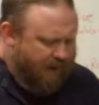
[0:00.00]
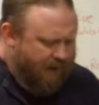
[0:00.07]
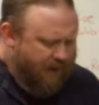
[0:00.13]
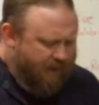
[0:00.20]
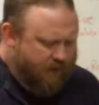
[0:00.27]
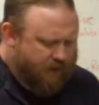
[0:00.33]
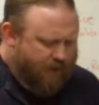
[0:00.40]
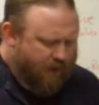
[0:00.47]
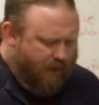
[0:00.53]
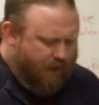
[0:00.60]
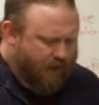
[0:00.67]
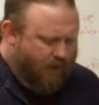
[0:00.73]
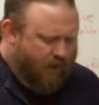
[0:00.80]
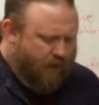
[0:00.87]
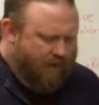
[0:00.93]
He was
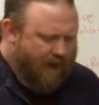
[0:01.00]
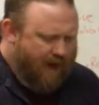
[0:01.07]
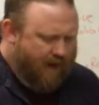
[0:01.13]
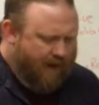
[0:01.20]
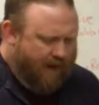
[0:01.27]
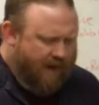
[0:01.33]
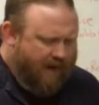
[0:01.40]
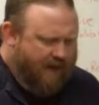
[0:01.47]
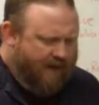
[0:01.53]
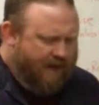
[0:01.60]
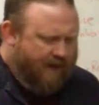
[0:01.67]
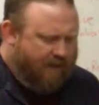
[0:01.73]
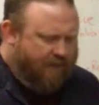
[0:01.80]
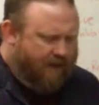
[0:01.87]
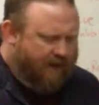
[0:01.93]
really cool about it. He
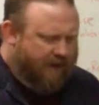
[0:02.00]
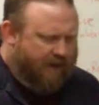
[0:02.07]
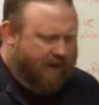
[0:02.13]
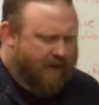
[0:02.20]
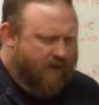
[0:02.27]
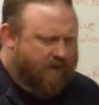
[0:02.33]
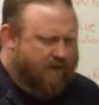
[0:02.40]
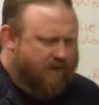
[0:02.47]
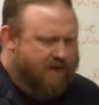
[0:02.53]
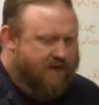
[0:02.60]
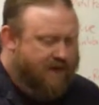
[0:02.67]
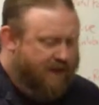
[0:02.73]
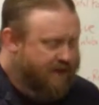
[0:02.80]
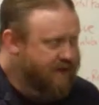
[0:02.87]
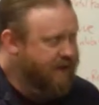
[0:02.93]
ended up letting it go for
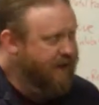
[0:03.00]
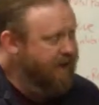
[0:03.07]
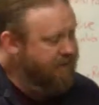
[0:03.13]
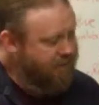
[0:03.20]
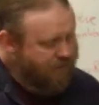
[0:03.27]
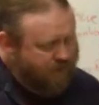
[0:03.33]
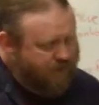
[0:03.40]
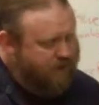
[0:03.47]
60.